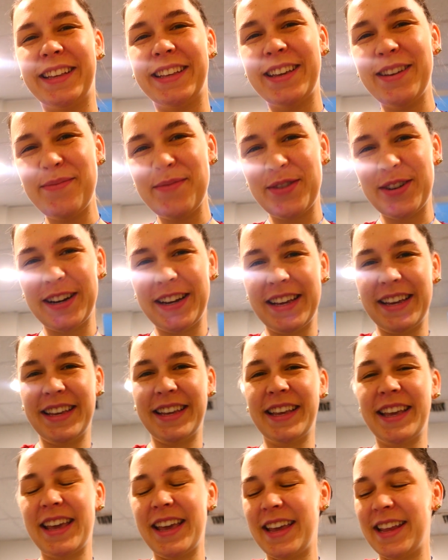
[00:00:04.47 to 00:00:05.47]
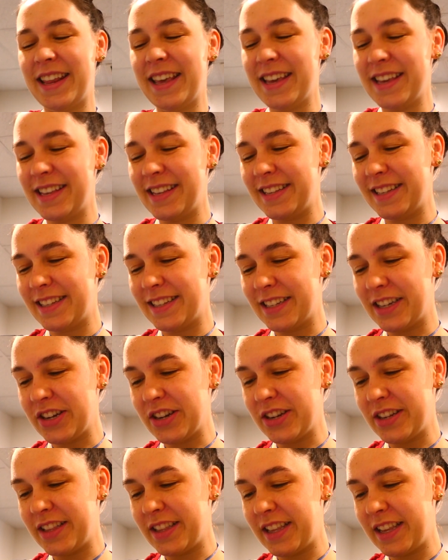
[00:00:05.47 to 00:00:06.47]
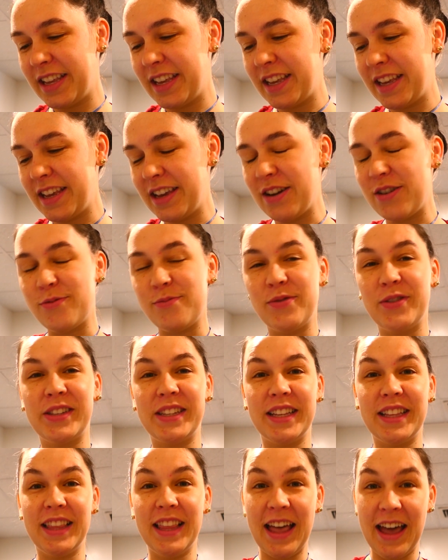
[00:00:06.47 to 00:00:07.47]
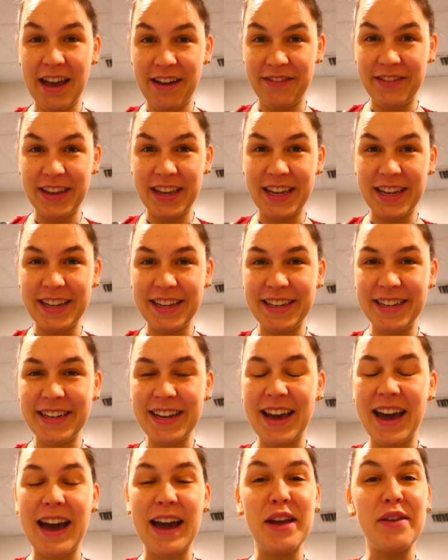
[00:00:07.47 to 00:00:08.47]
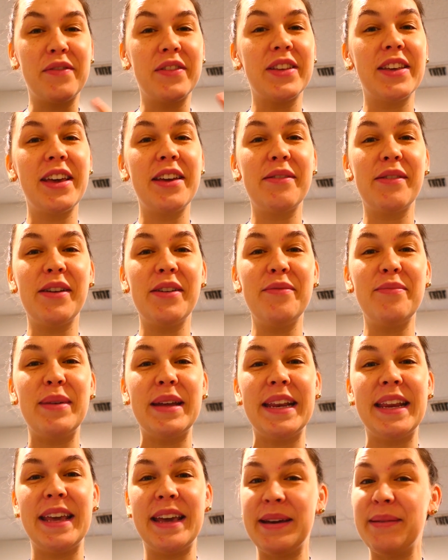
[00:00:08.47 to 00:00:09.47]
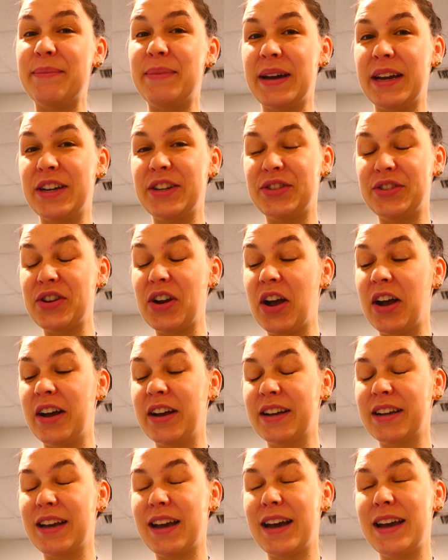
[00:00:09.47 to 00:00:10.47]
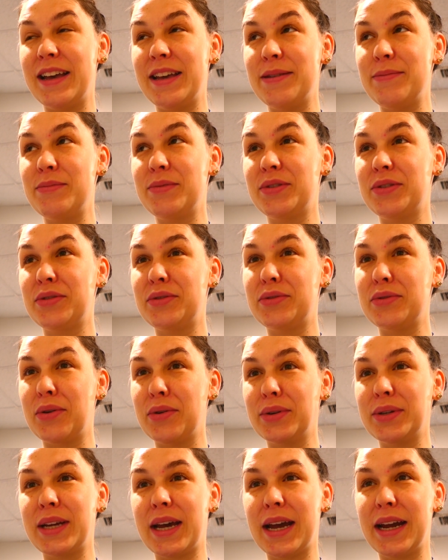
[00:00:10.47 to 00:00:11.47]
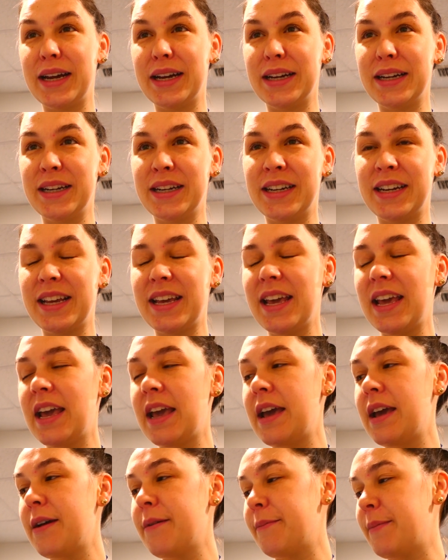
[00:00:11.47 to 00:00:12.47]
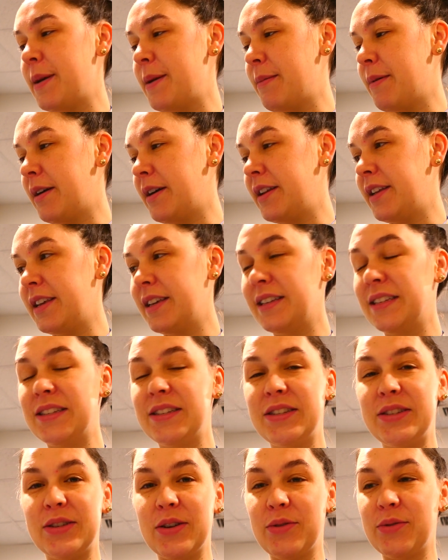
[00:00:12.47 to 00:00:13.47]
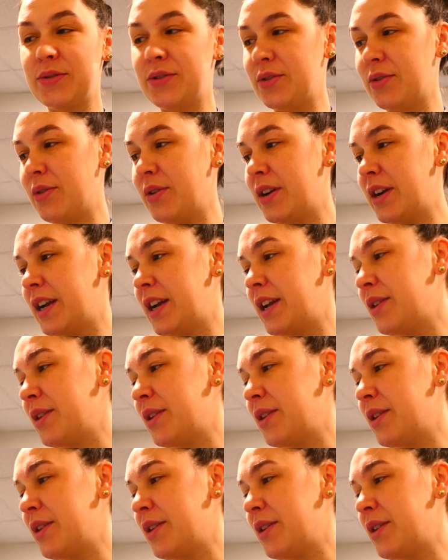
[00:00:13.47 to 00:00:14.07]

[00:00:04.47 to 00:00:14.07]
Good morning. It is currently almost 11. I feel like I've been hit by a truck. I am so tired. My body is so sore.